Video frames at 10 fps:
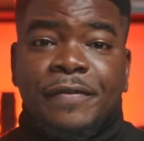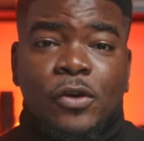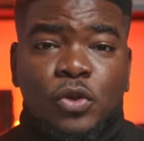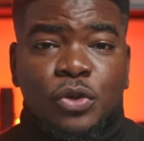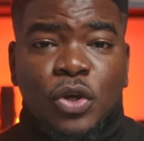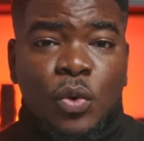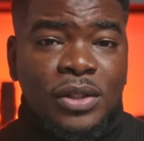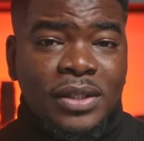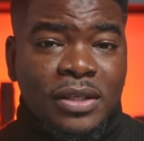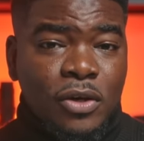They've also
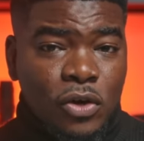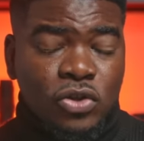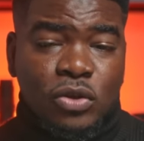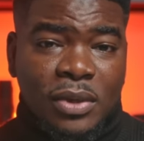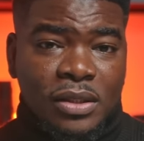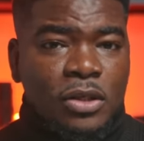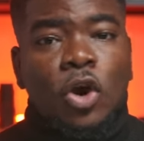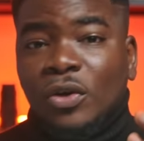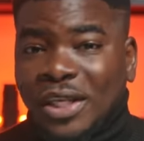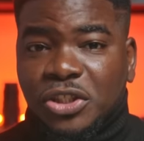requested customers,
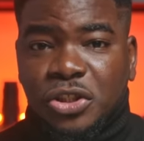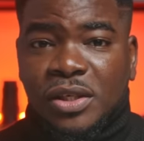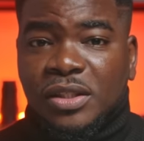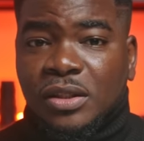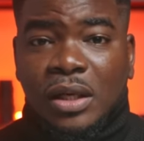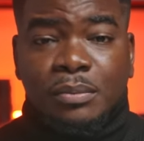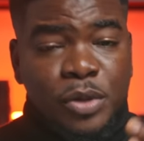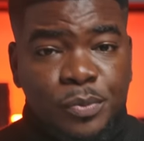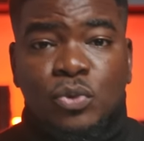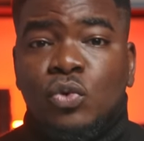all Nigerians and
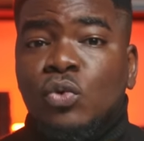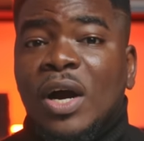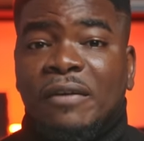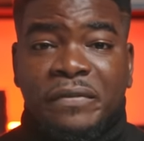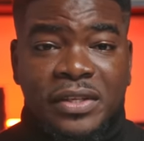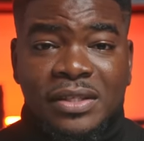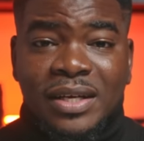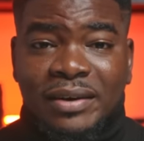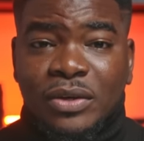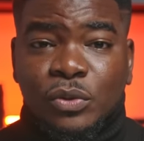people who have these
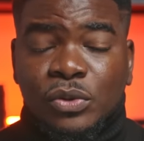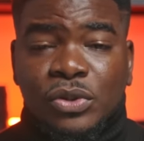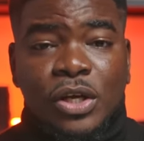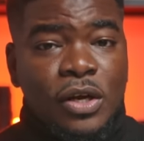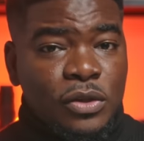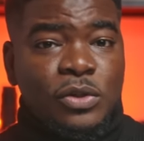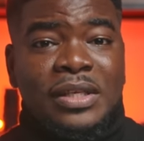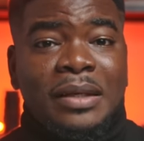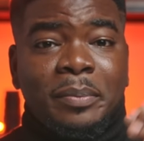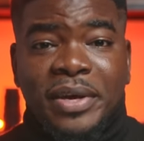Naira notes, to
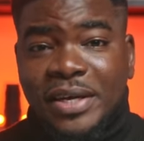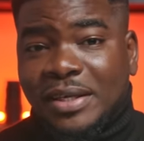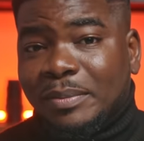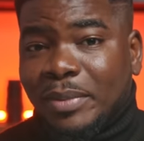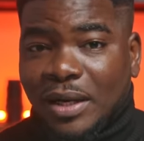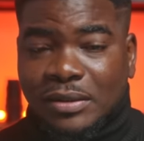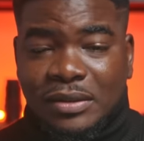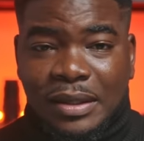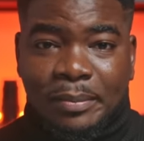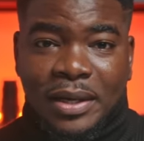start paying it back to
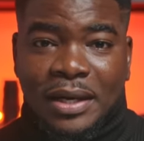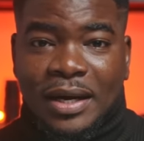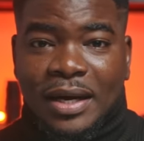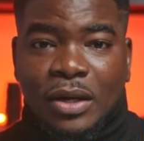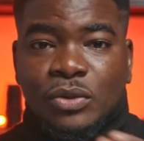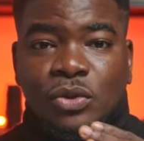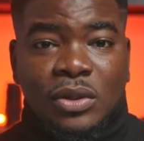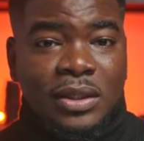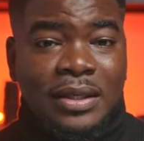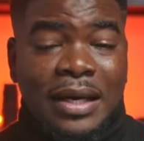their bank accounts so
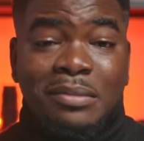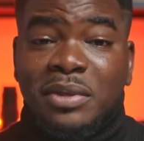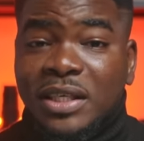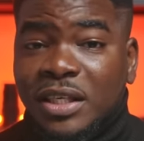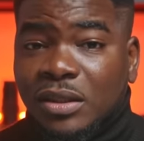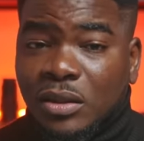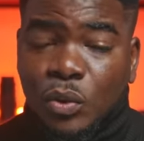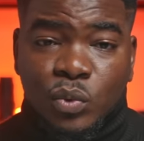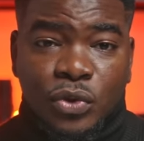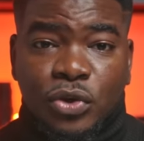that they can begin
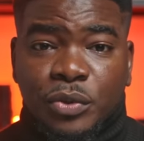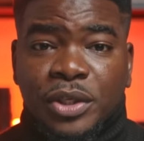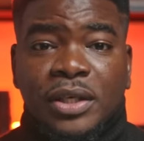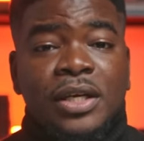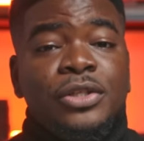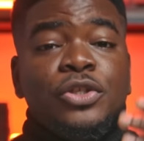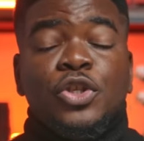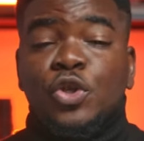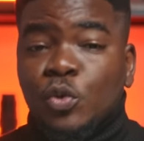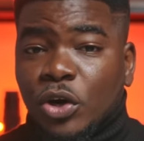withdrawing the
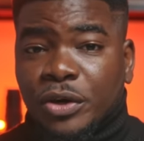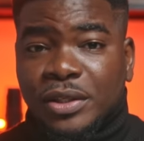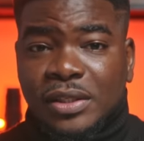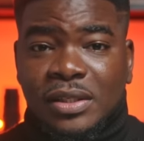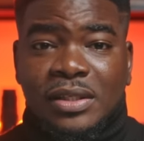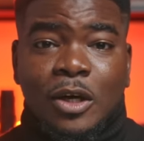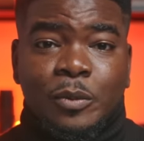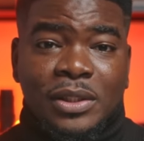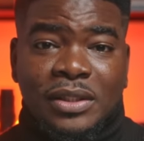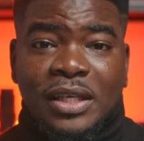new currencies that will
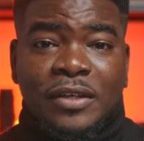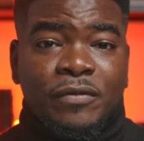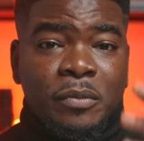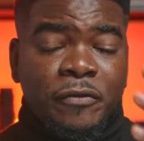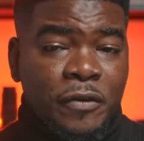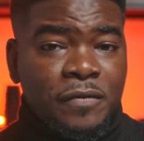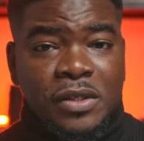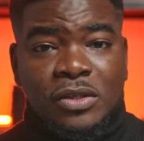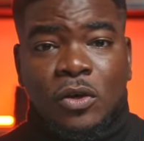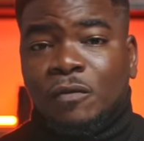be designed from the
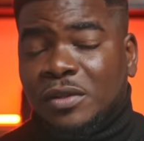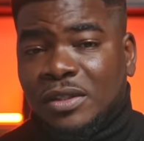fifteenth of